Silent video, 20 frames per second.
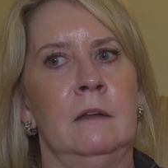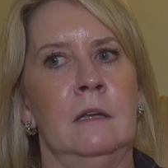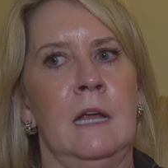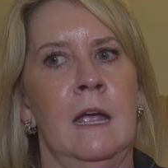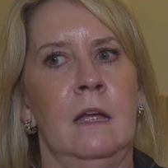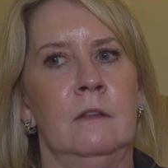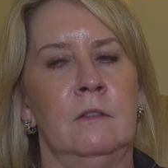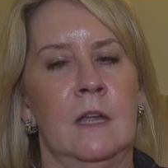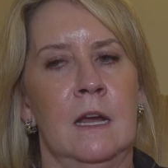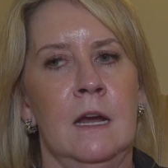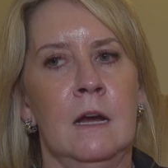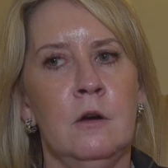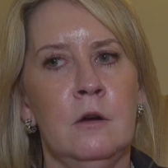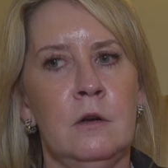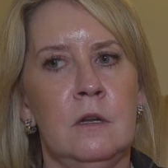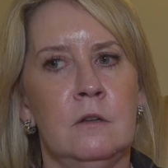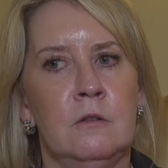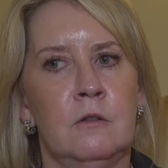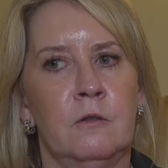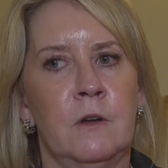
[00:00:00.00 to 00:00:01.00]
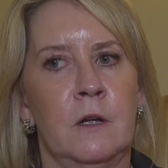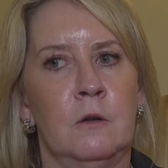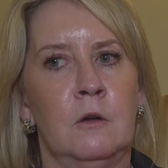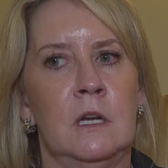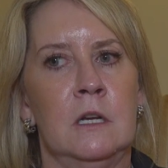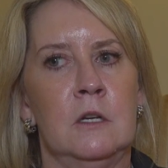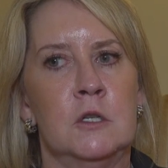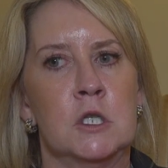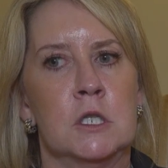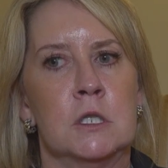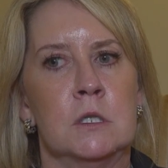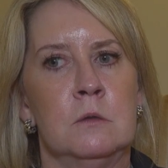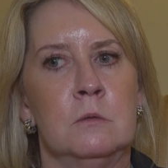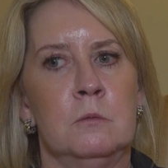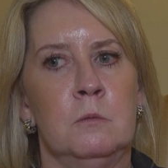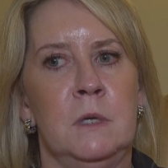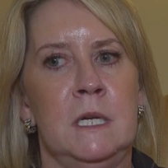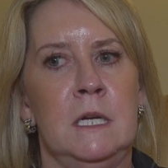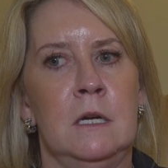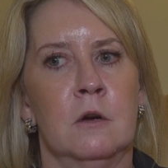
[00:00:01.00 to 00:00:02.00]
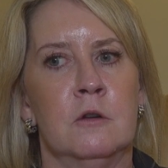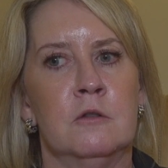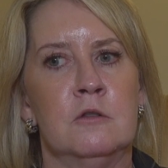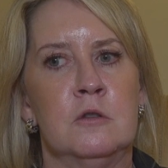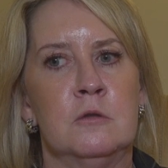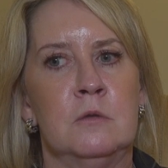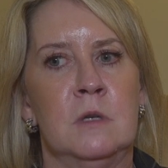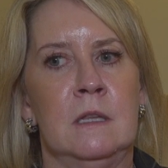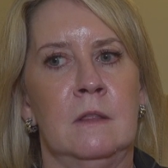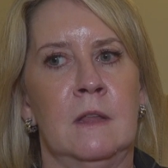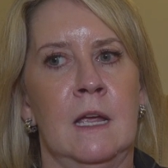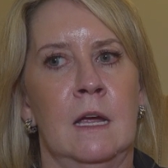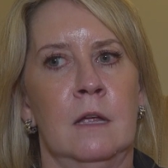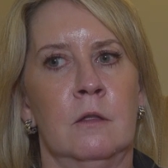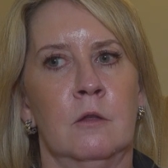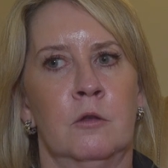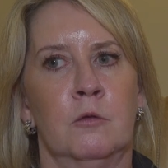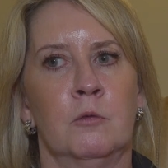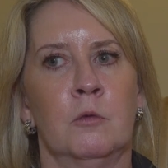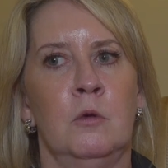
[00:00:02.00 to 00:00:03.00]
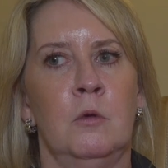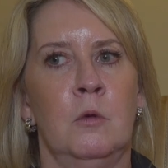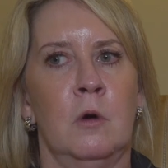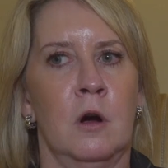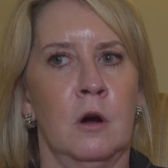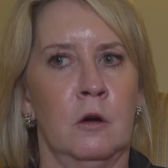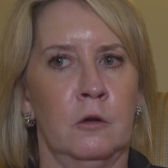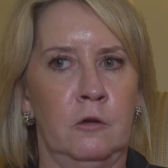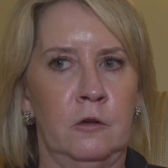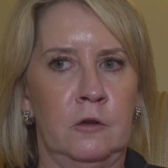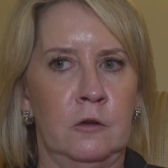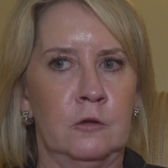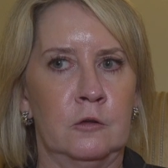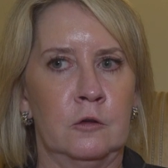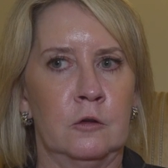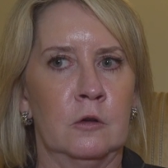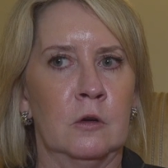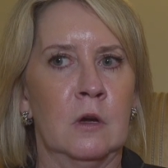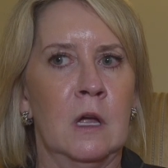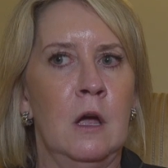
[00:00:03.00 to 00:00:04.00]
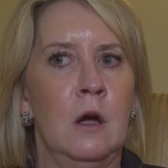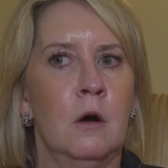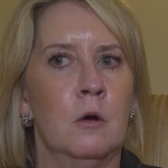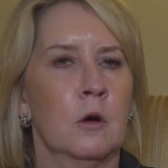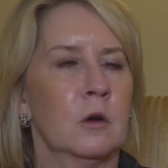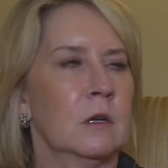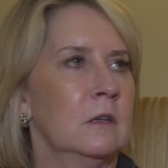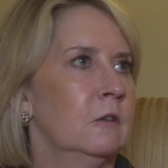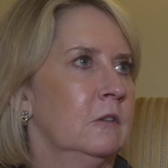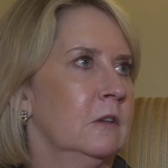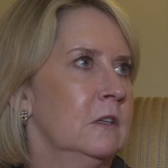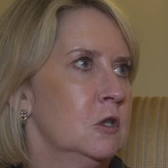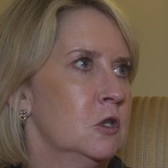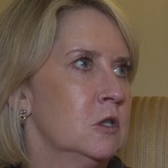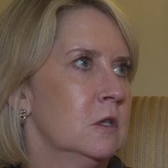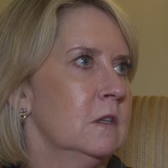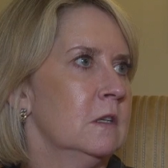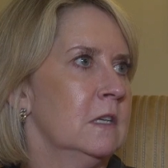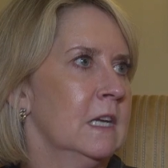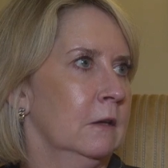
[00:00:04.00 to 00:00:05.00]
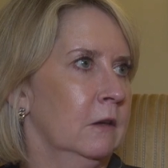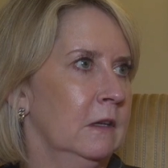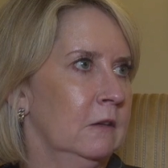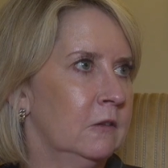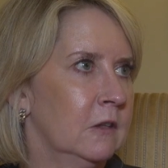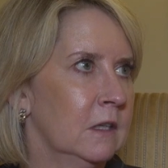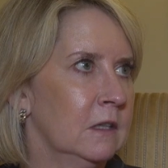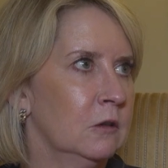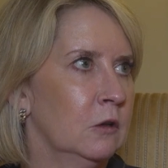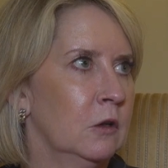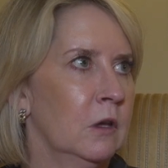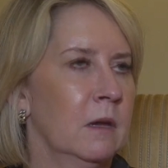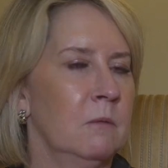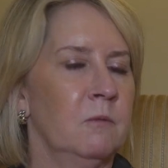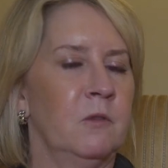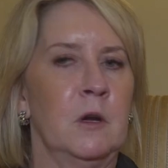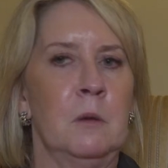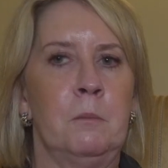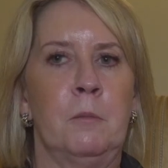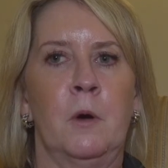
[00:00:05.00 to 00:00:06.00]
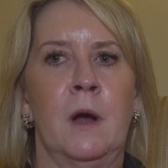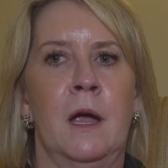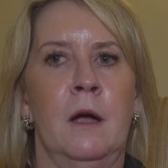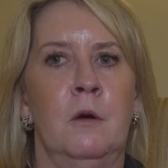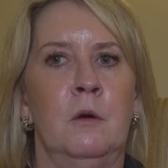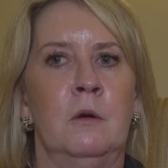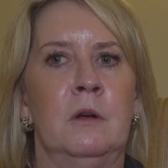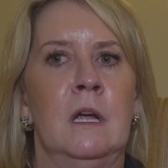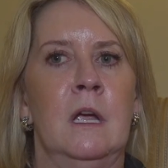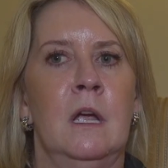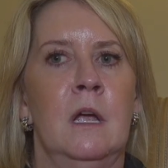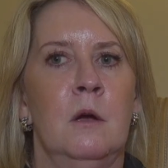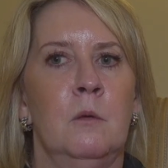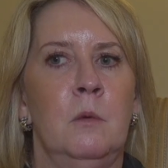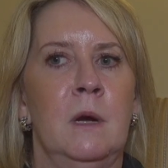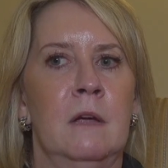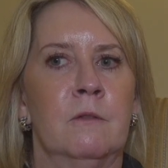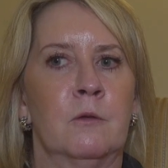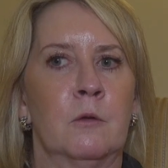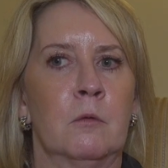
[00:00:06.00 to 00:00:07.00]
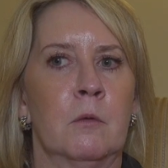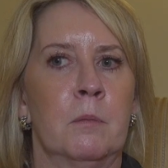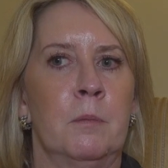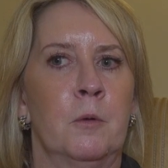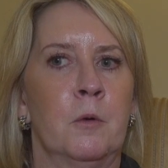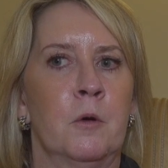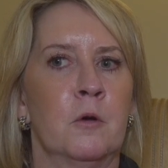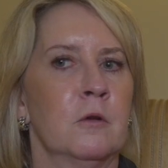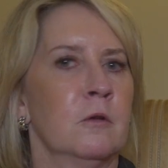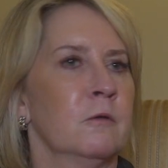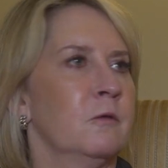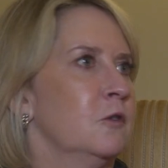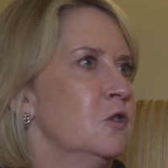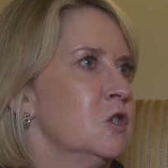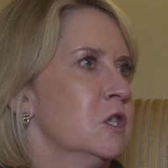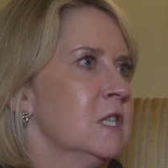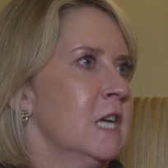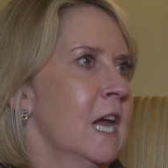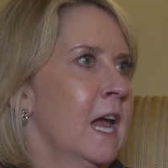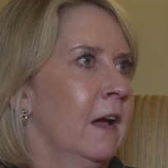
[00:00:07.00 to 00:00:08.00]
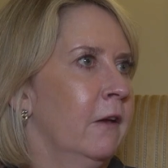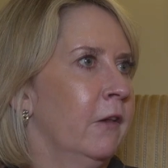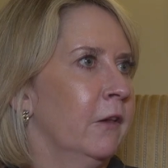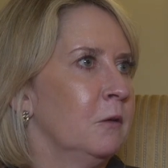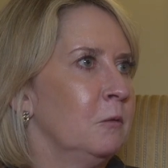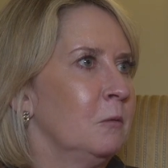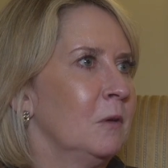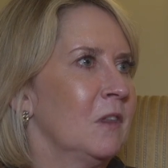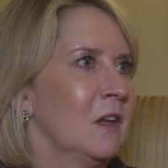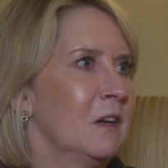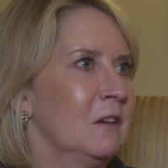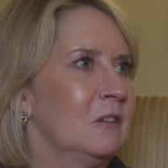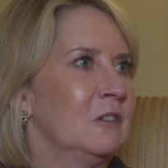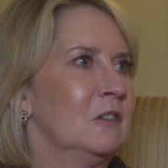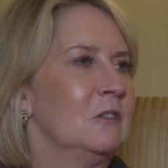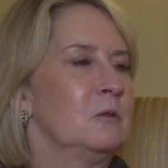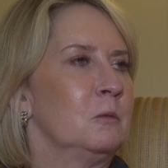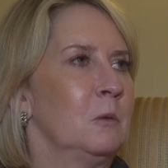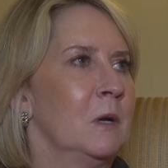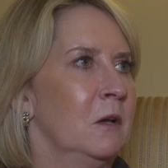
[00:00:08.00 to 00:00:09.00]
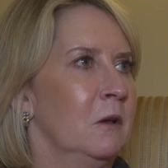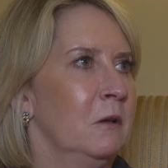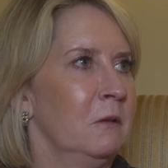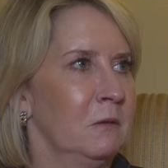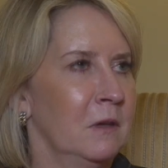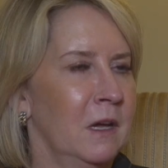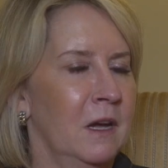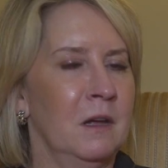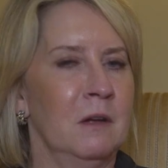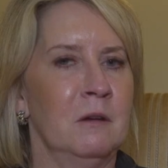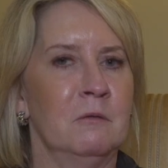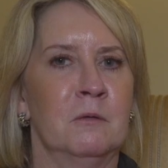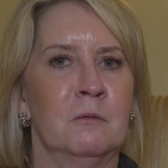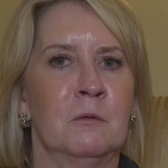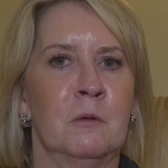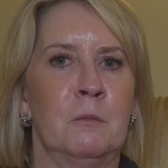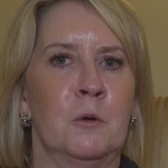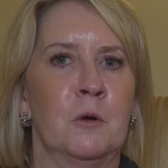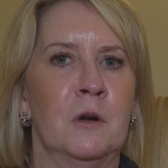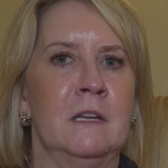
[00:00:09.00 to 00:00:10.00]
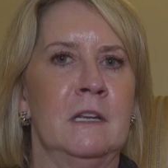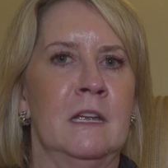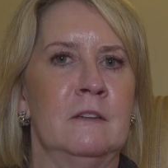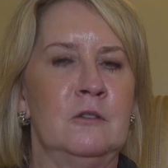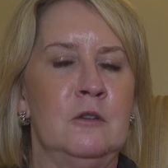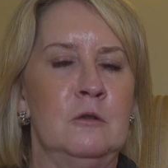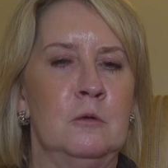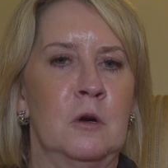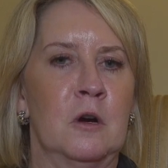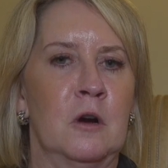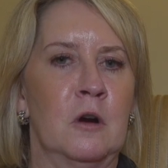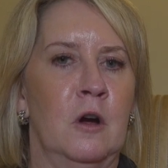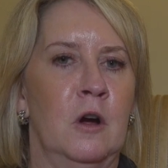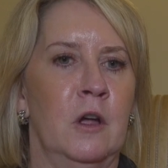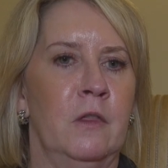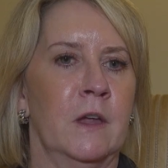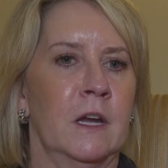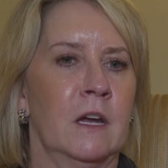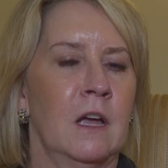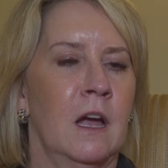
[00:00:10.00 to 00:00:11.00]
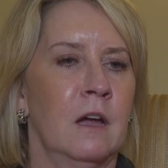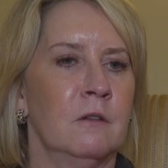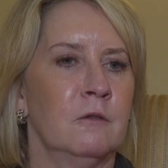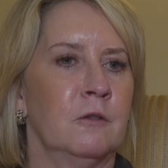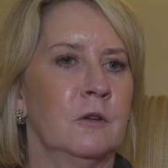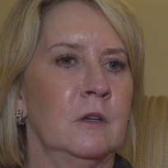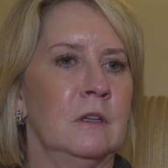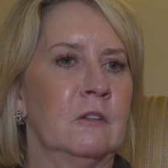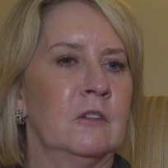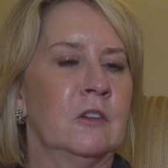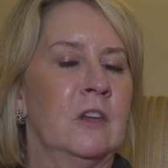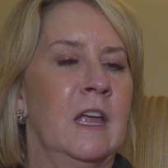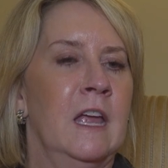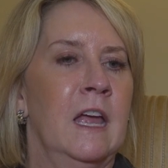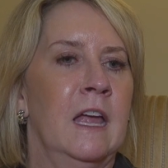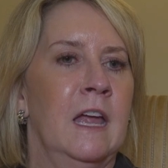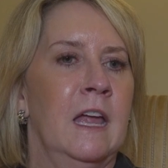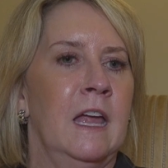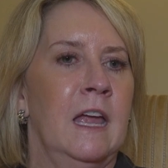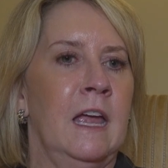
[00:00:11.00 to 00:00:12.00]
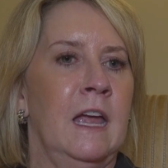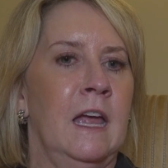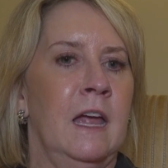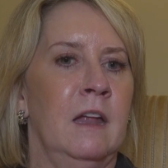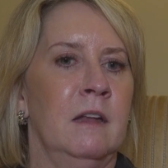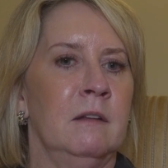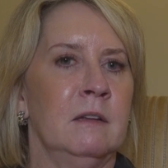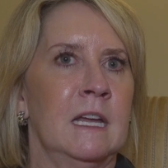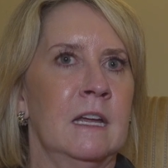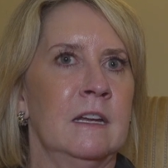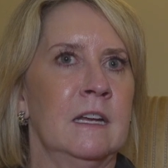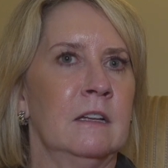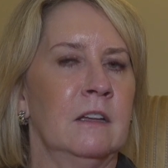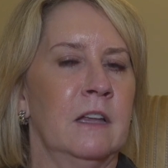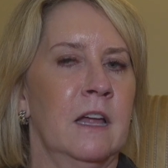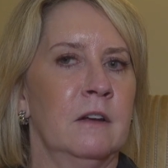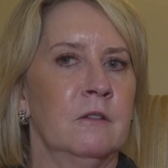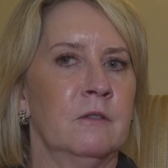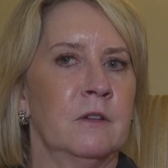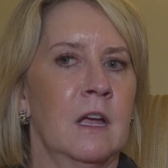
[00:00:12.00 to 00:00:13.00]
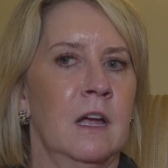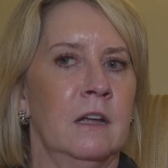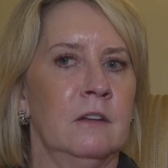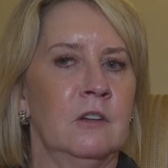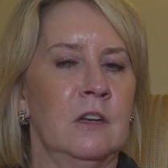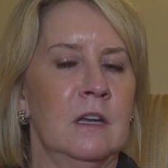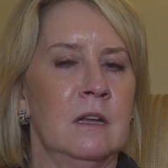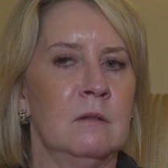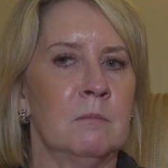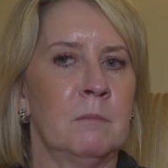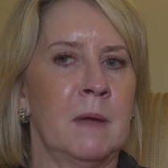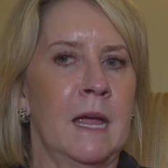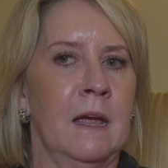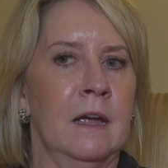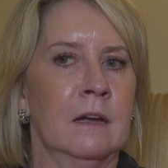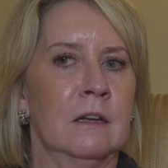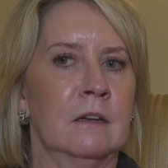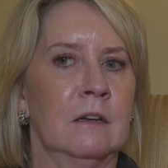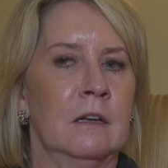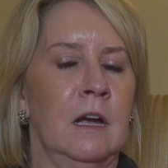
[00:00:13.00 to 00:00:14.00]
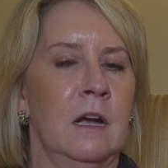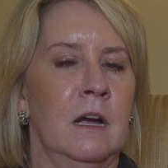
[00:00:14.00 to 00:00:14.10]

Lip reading: at the Heritage Foundation, we are doing that through our sister organization, the Daily Signal. I'm very proud. We have a reporter, Virginia Allen, with us as well, reporting as you are on the conference, and getting a lot of content back